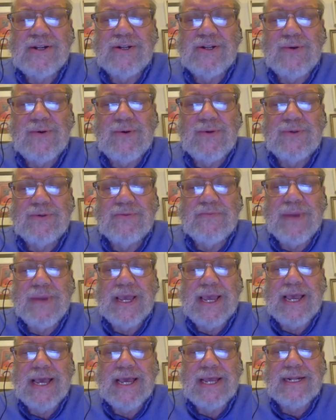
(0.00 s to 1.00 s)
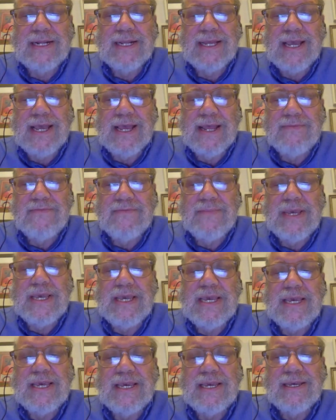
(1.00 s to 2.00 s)
old man and
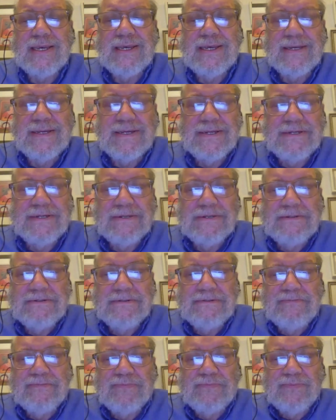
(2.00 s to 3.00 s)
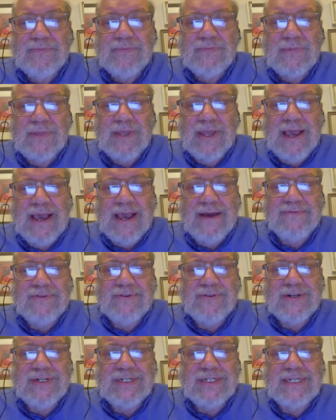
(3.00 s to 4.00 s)
me.
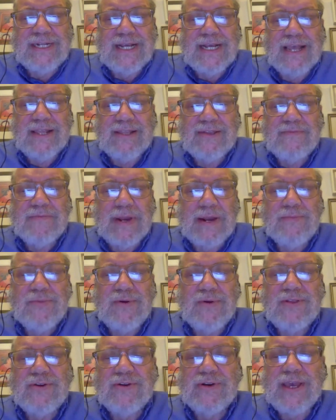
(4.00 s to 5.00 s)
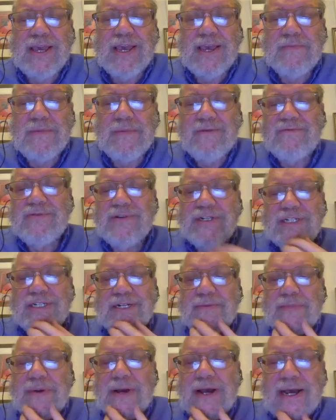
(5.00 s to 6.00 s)
After his death, my brother came every
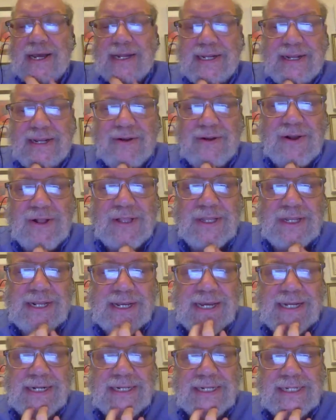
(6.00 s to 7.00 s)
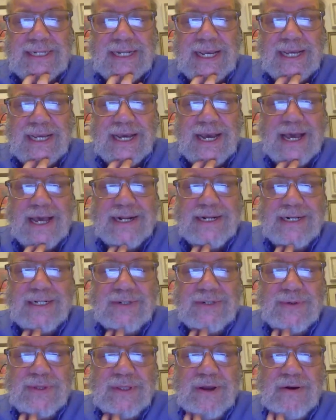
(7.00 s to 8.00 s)
Shabbat and holiday to say
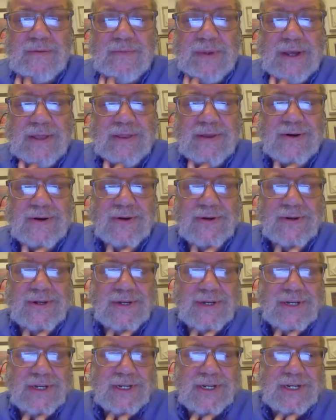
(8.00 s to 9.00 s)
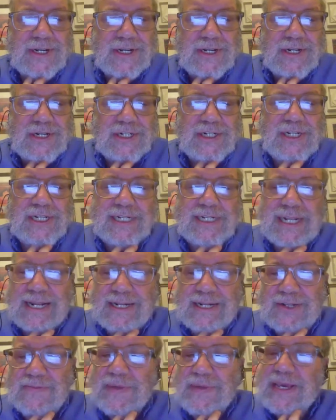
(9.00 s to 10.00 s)
Kaddish with our mother. She
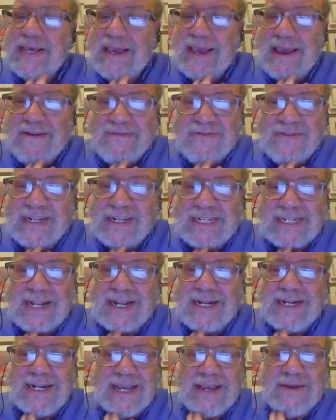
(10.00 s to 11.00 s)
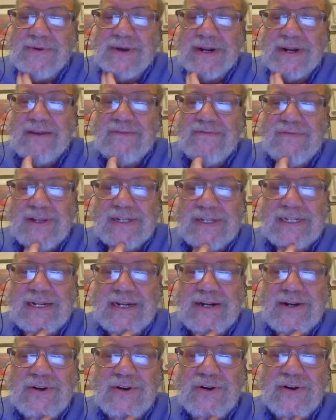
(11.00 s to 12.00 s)
said to me every Sunday when I
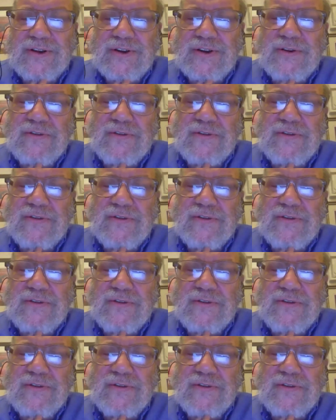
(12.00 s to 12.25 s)
visited her, your